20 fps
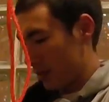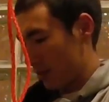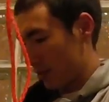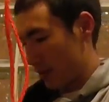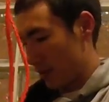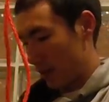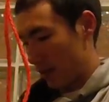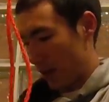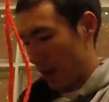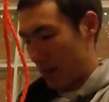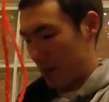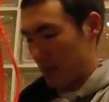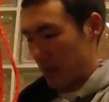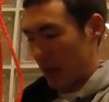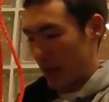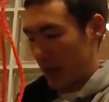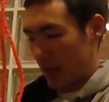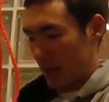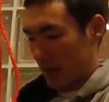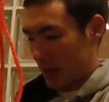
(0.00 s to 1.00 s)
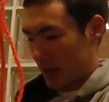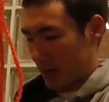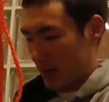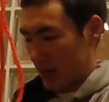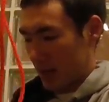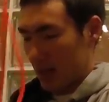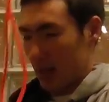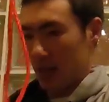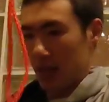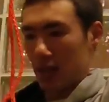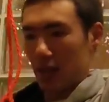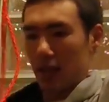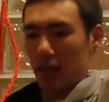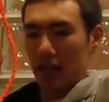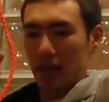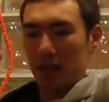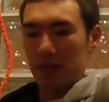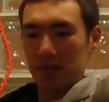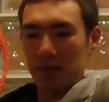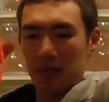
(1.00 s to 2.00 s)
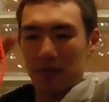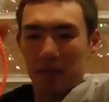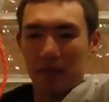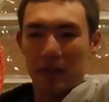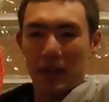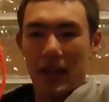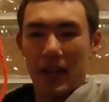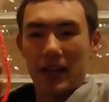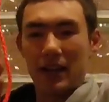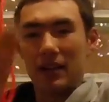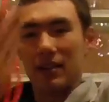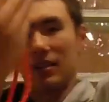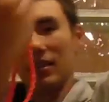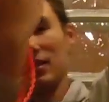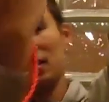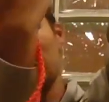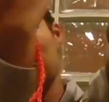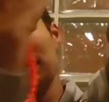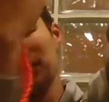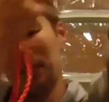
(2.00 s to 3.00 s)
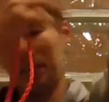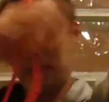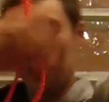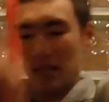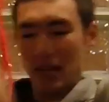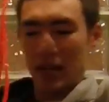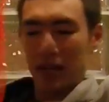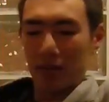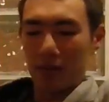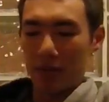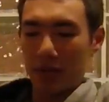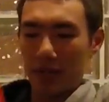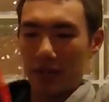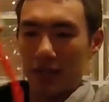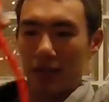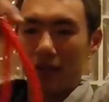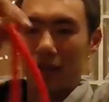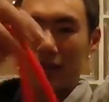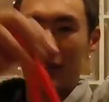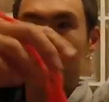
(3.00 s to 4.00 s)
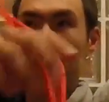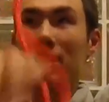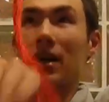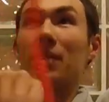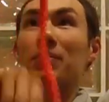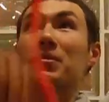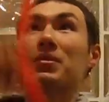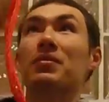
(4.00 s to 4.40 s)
the crab pot, it comes up flat, it doesn't come up sideways, and all the crabs will